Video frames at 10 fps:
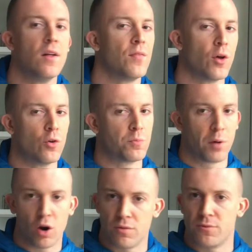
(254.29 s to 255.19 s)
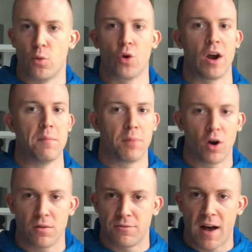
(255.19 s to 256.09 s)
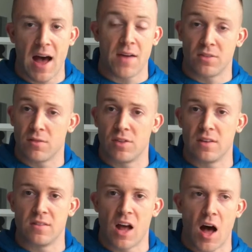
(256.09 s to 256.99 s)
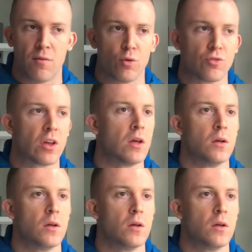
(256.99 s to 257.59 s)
those part 4 and part 5s of these novels,